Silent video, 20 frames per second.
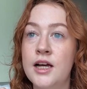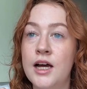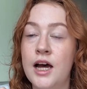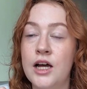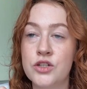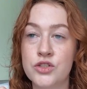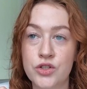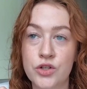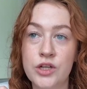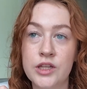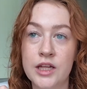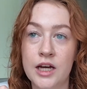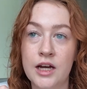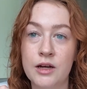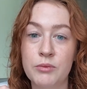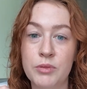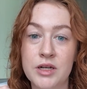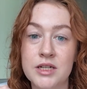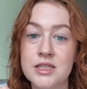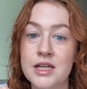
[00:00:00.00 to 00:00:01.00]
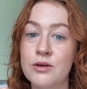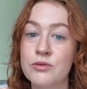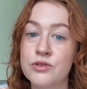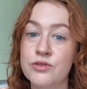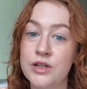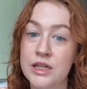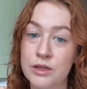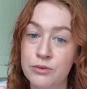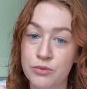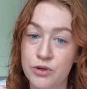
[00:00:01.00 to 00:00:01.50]
I'll show you that because I was
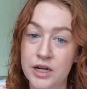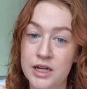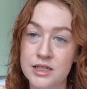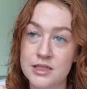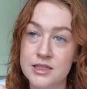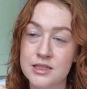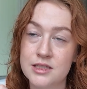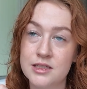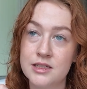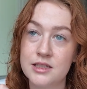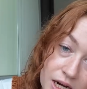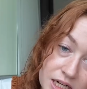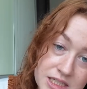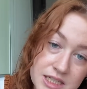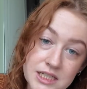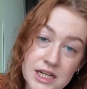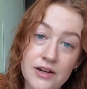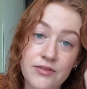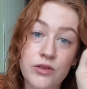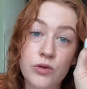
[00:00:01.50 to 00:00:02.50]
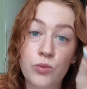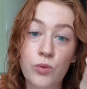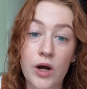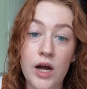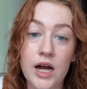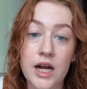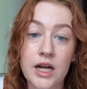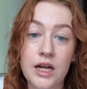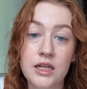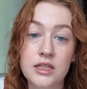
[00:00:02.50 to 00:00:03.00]
really impressed. I did have the
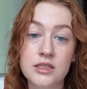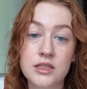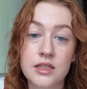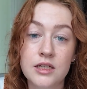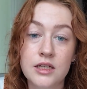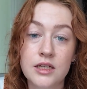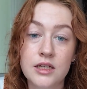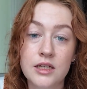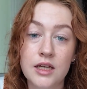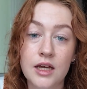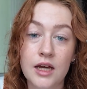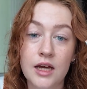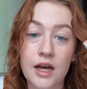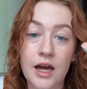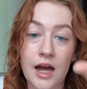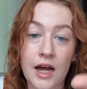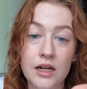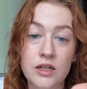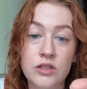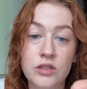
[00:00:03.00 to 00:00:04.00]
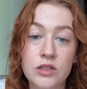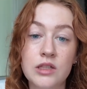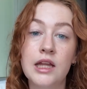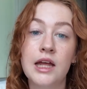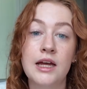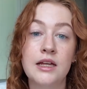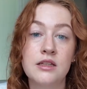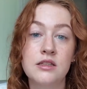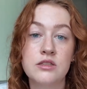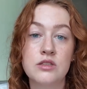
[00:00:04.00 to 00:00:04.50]
wide angle
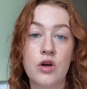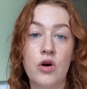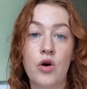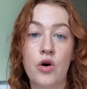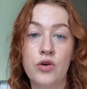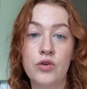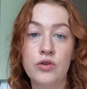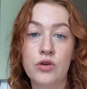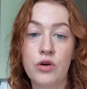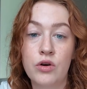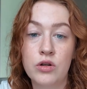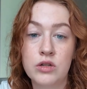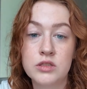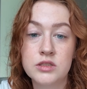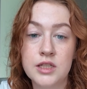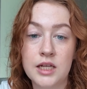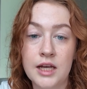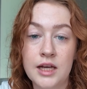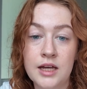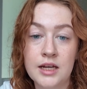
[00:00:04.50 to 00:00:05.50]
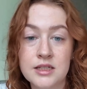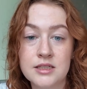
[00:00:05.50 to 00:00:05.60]
lens on all day.